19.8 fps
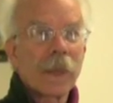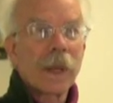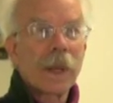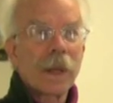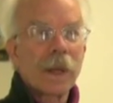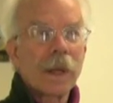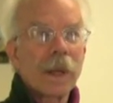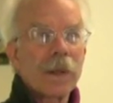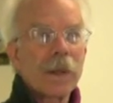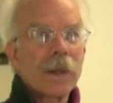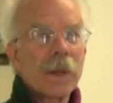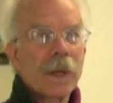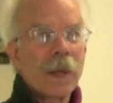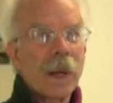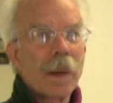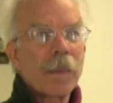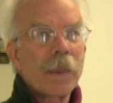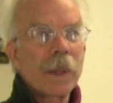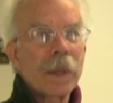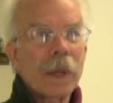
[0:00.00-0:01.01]
And I just
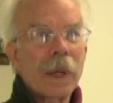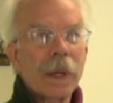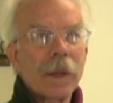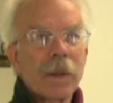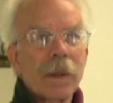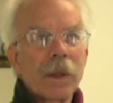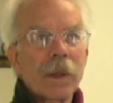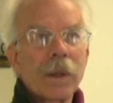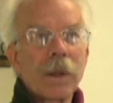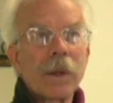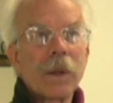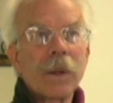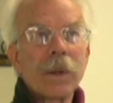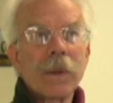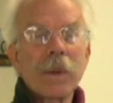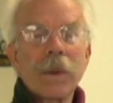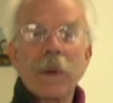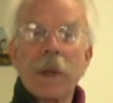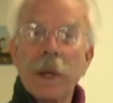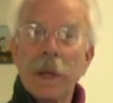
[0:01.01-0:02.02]
happened to get the
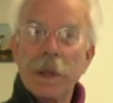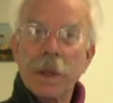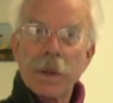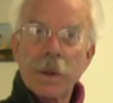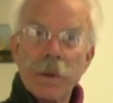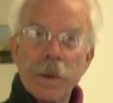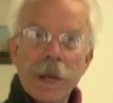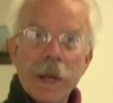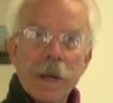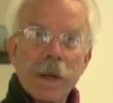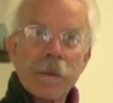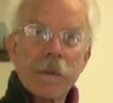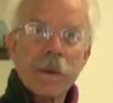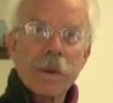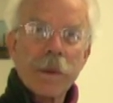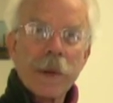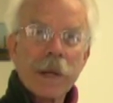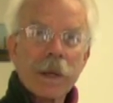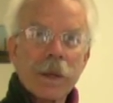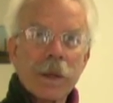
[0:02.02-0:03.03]
new creative
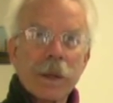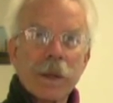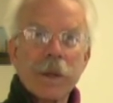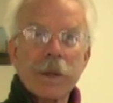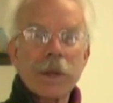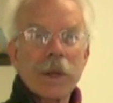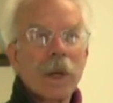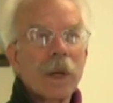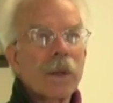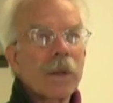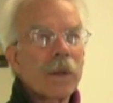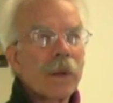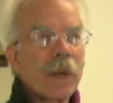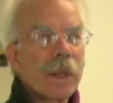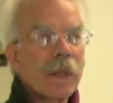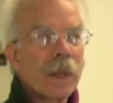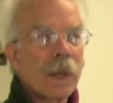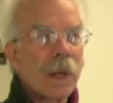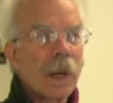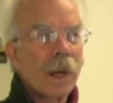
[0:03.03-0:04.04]
director, John
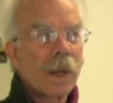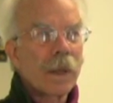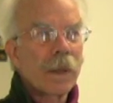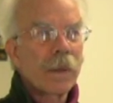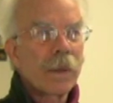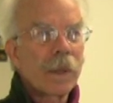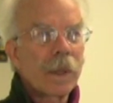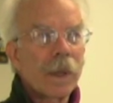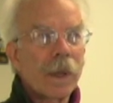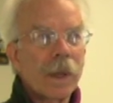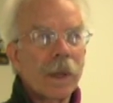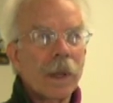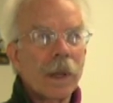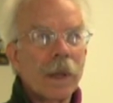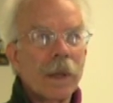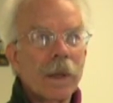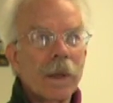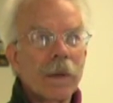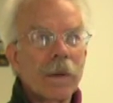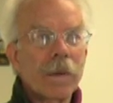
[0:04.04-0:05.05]
Truscott, who'd done a lot
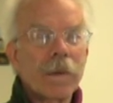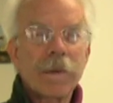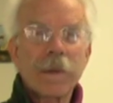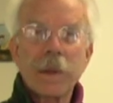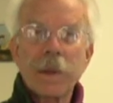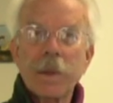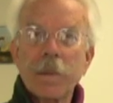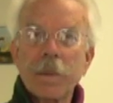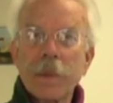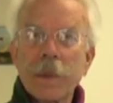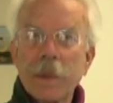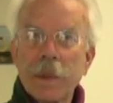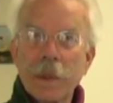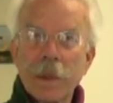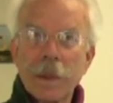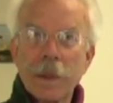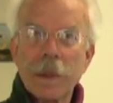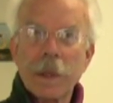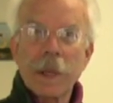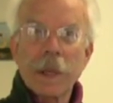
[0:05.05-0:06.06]
of films
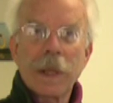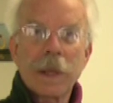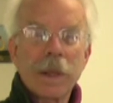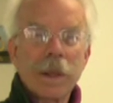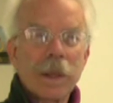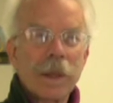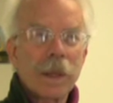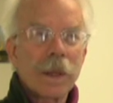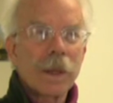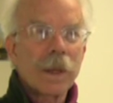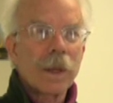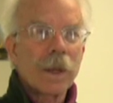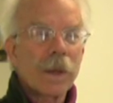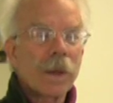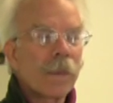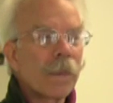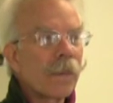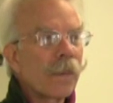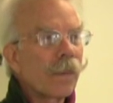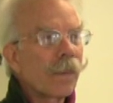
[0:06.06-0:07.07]
and theater.
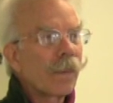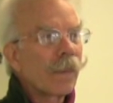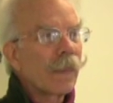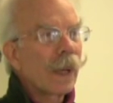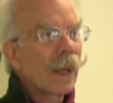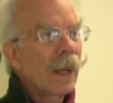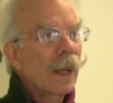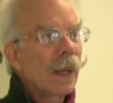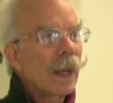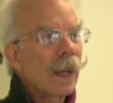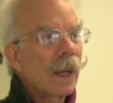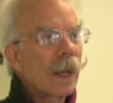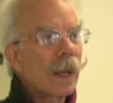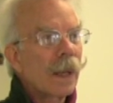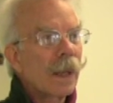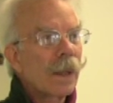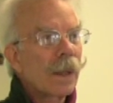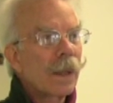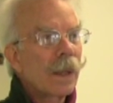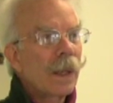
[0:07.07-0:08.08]

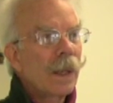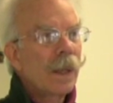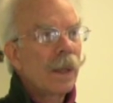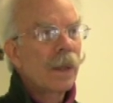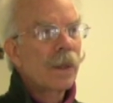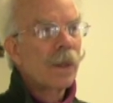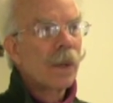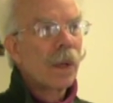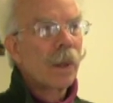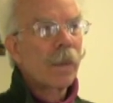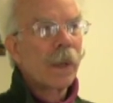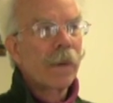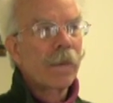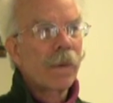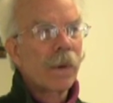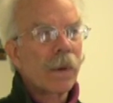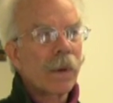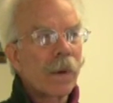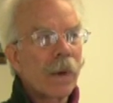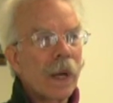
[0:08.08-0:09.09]
And he saw my
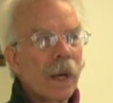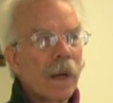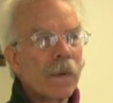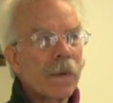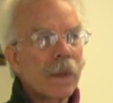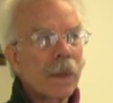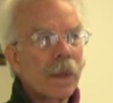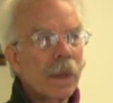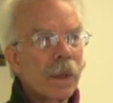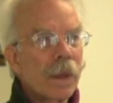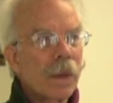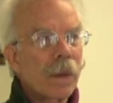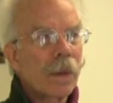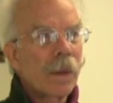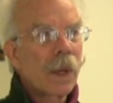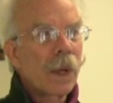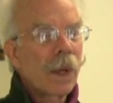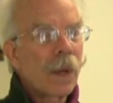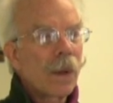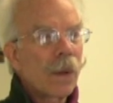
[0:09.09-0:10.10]
photographs, and then
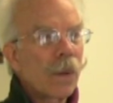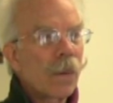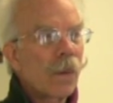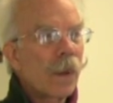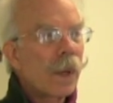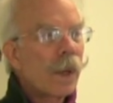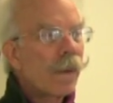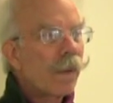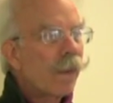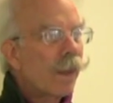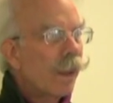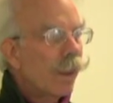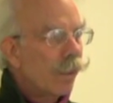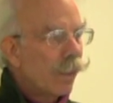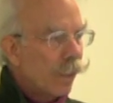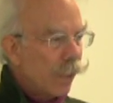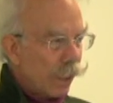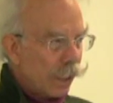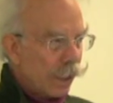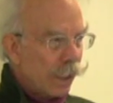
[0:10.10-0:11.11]
one of them
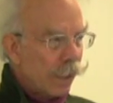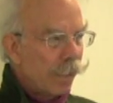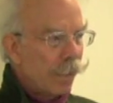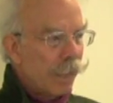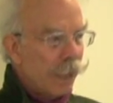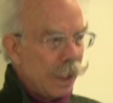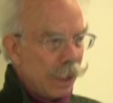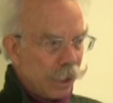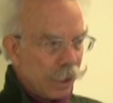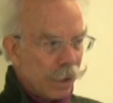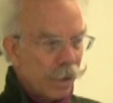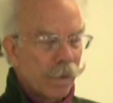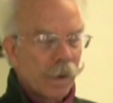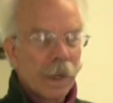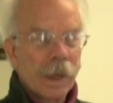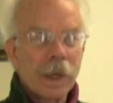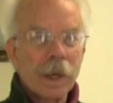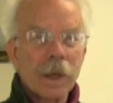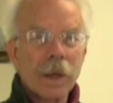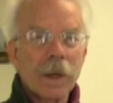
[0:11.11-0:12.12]
was a piece over
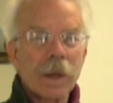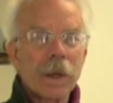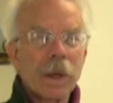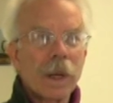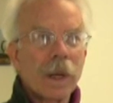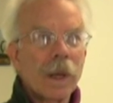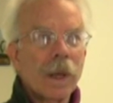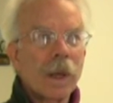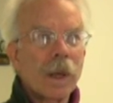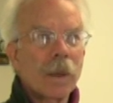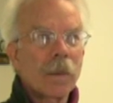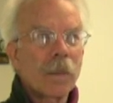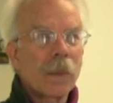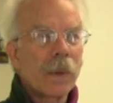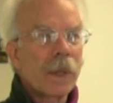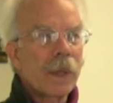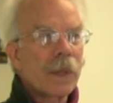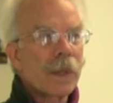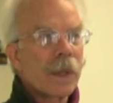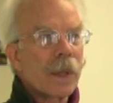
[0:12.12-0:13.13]
here,
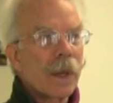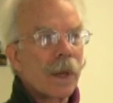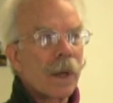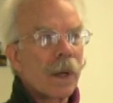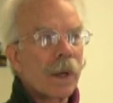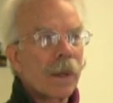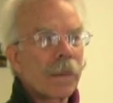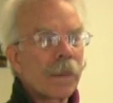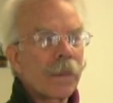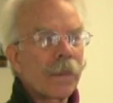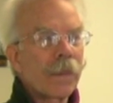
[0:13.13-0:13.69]
Morning Star.